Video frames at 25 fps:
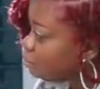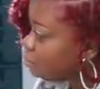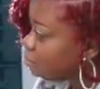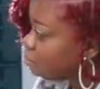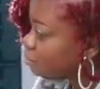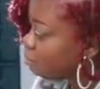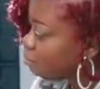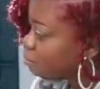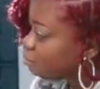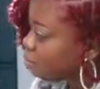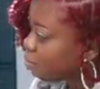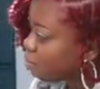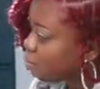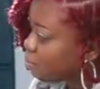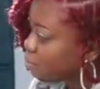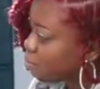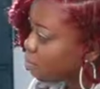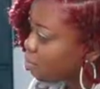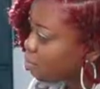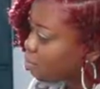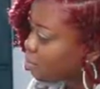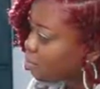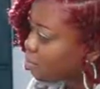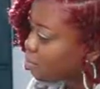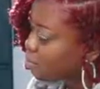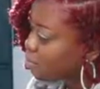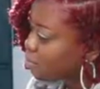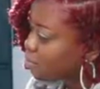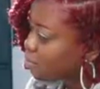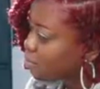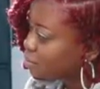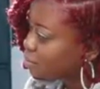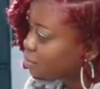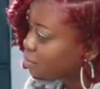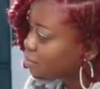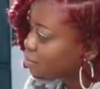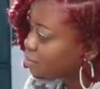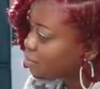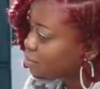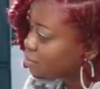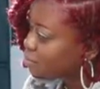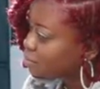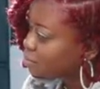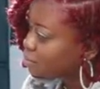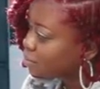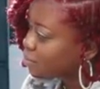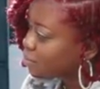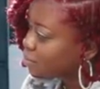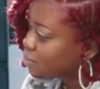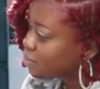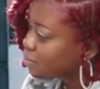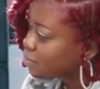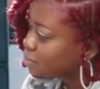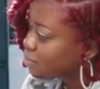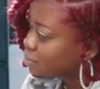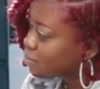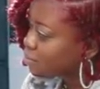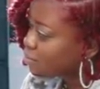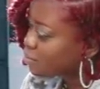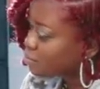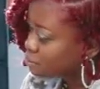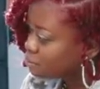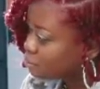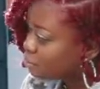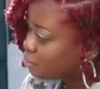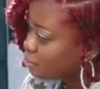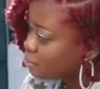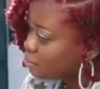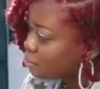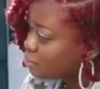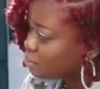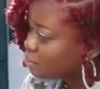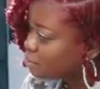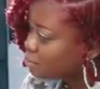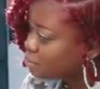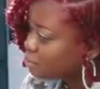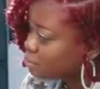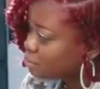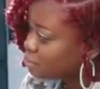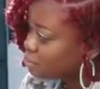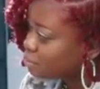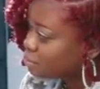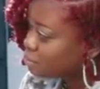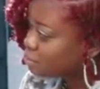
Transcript: (not speaking)